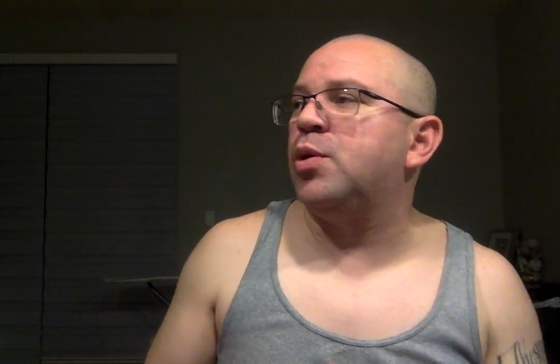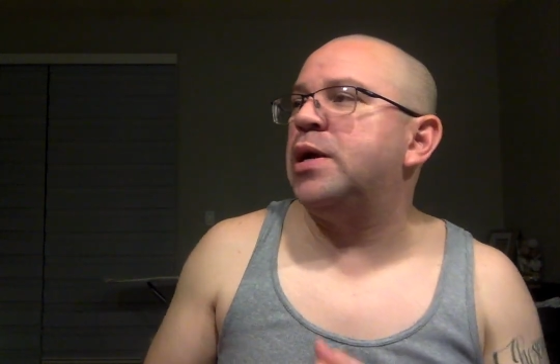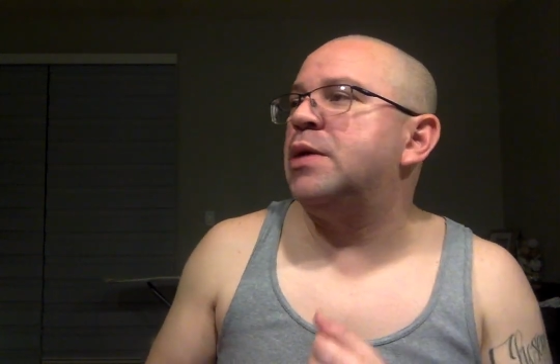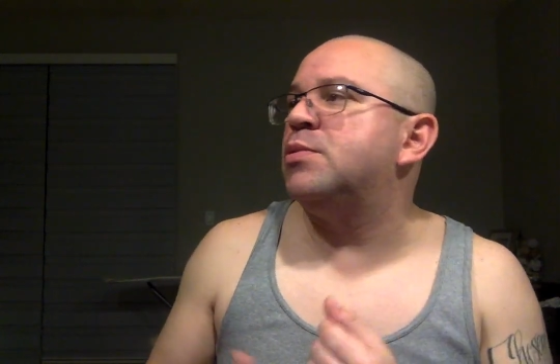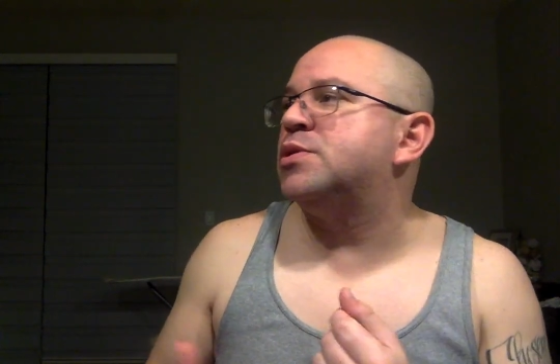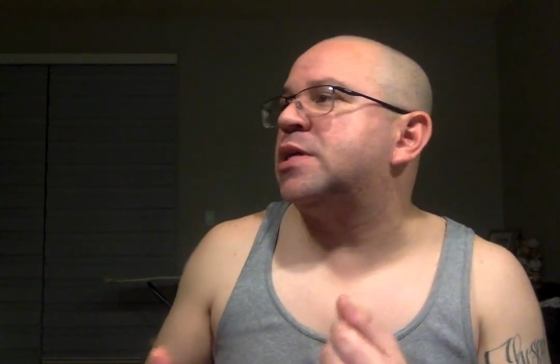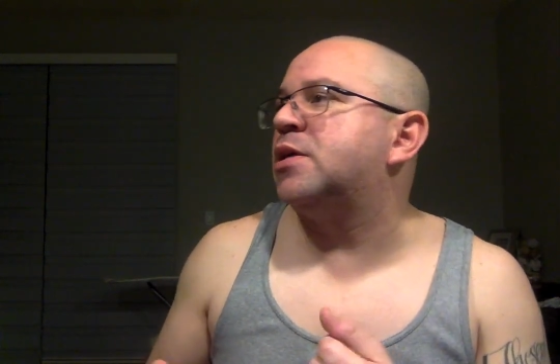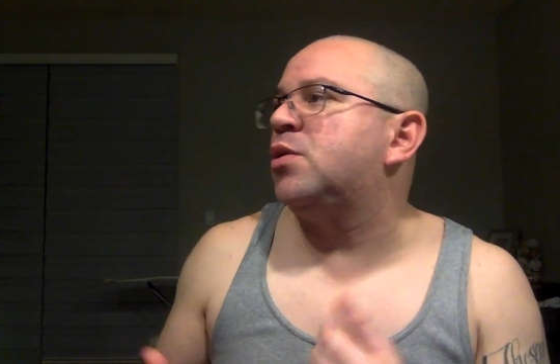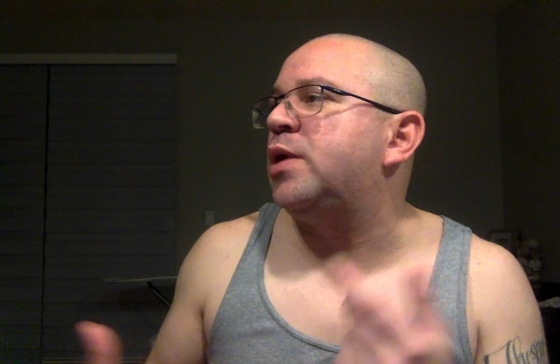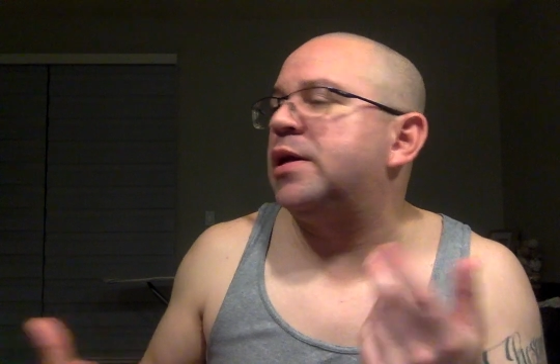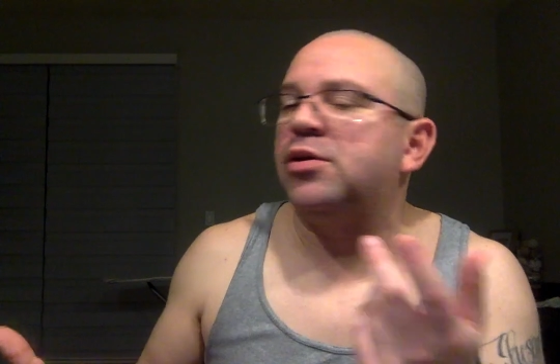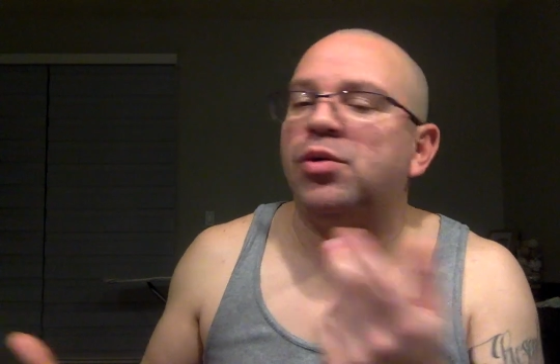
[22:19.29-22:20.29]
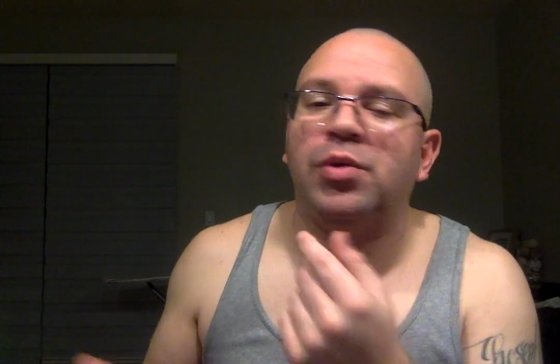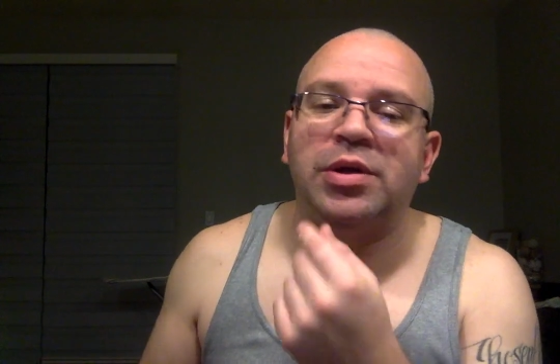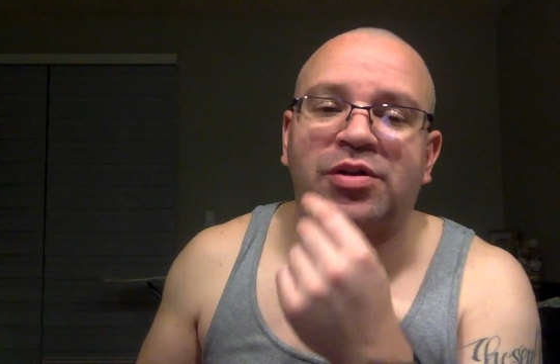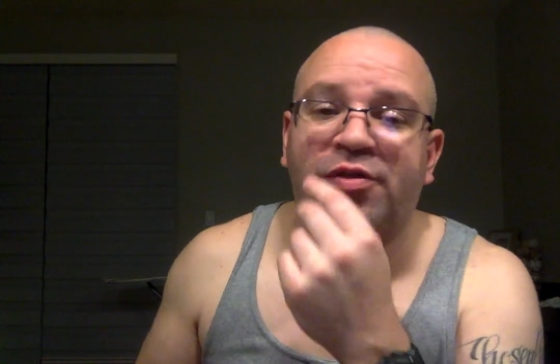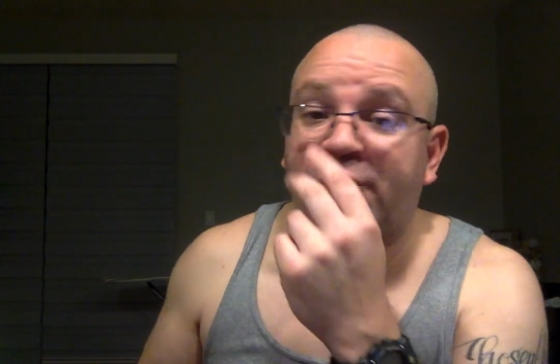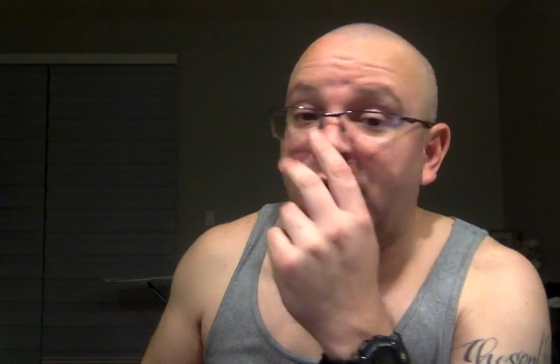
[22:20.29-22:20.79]
Like, it was like, yo, like, yo,
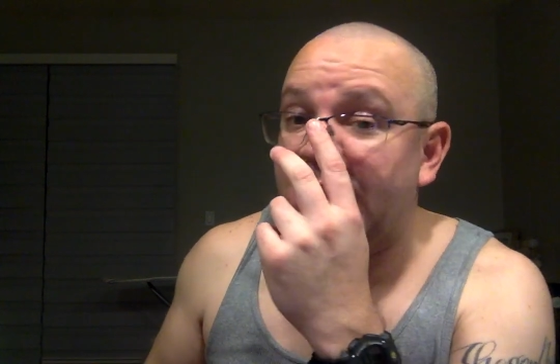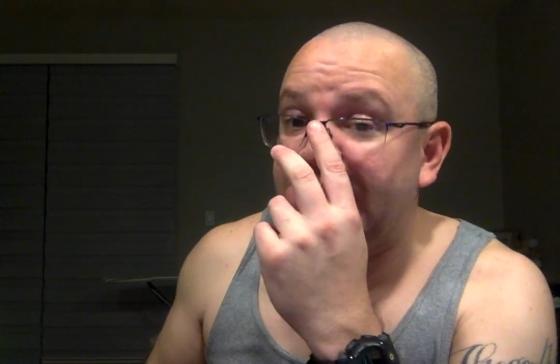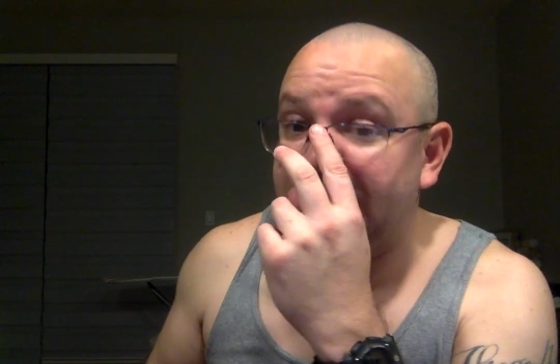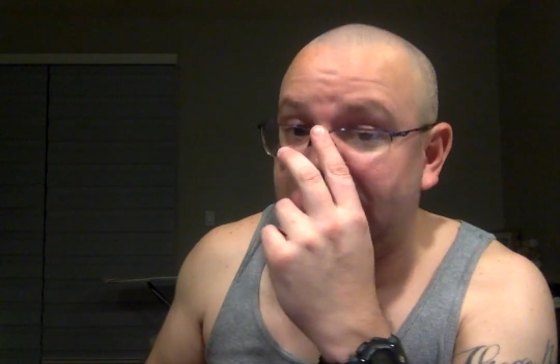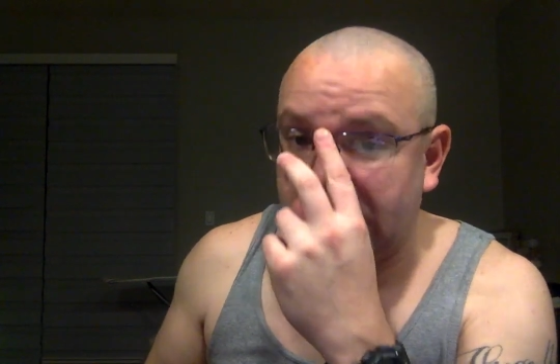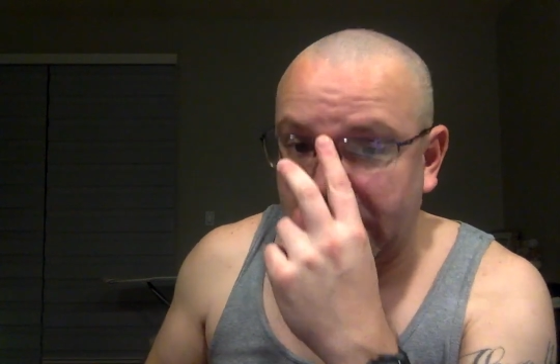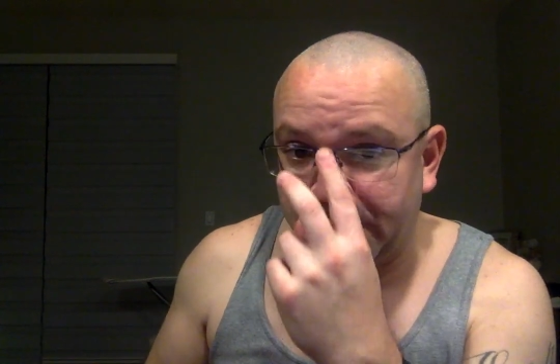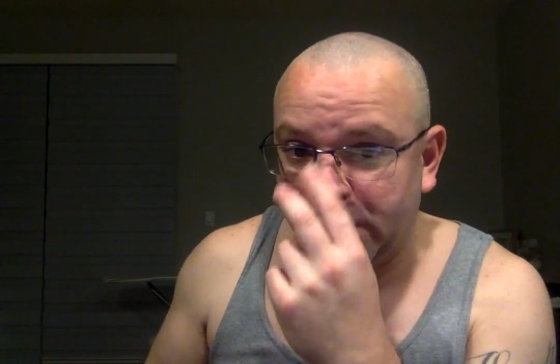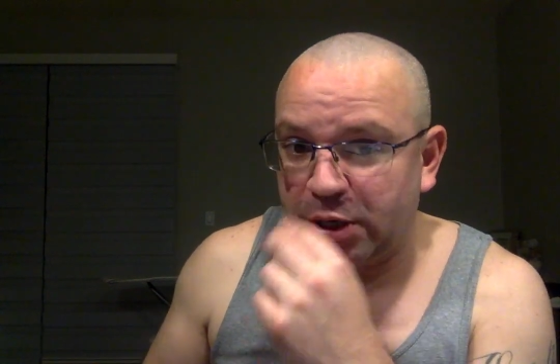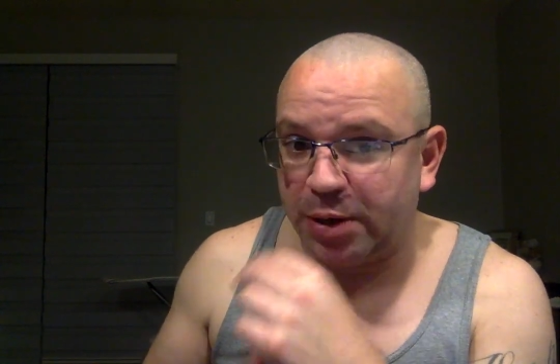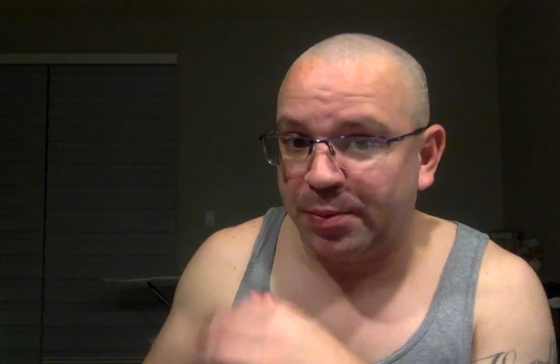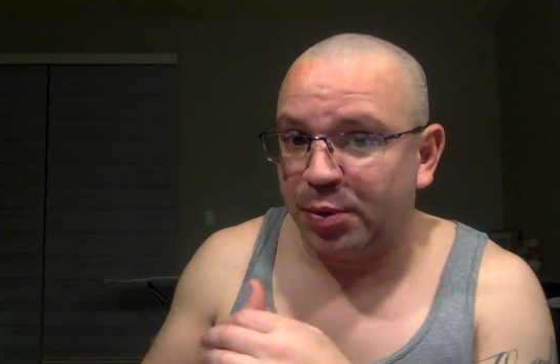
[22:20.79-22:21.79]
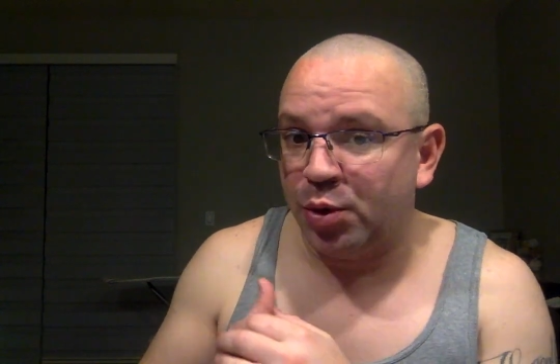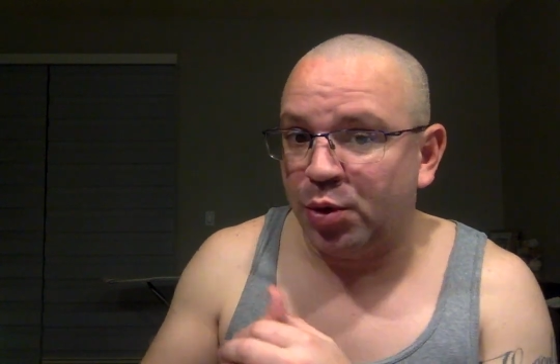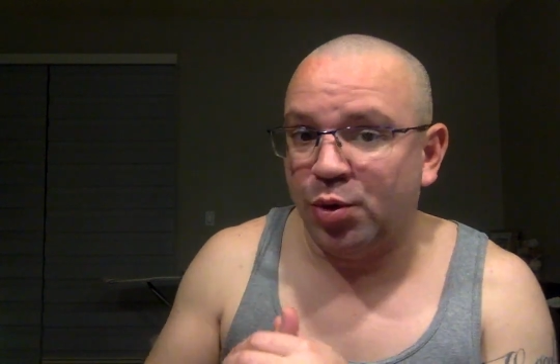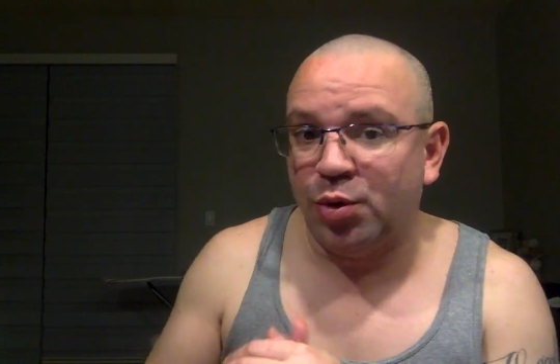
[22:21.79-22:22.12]
it's Friday's coming up, bro.